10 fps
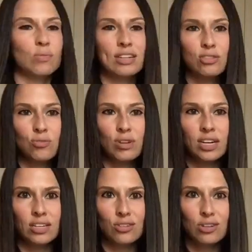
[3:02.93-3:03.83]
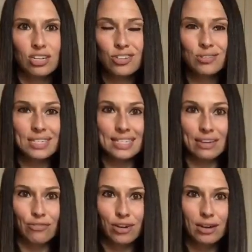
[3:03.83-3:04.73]
one story, you could choose a
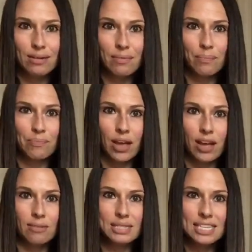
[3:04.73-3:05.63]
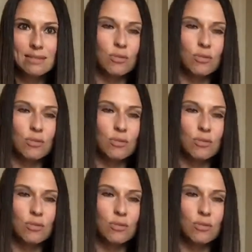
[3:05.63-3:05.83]
different seed